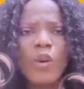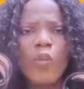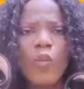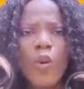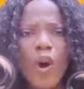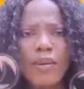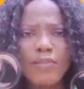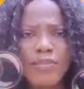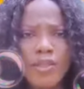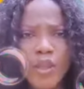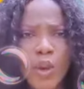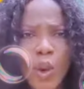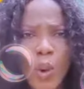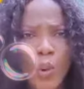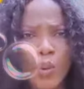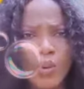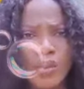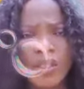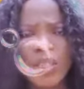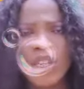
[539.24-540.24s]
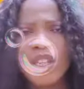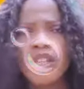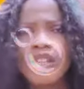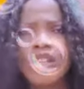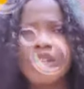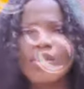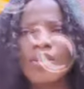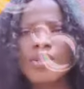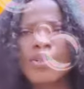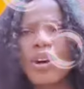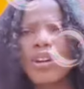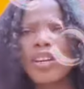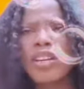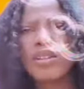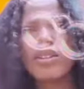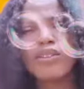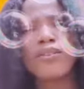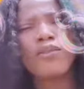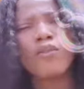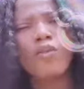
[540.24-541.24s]
warm tone, you're
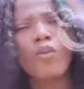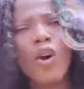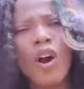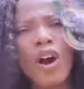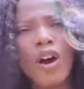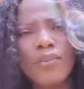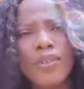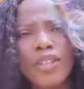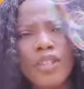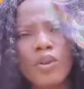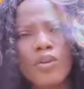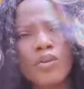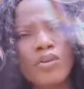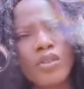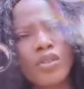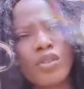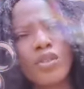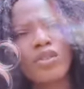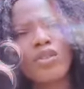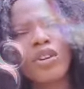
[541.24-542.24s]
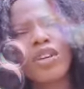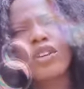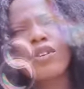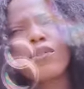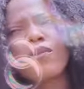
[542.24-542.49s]
talking of warm, you're talking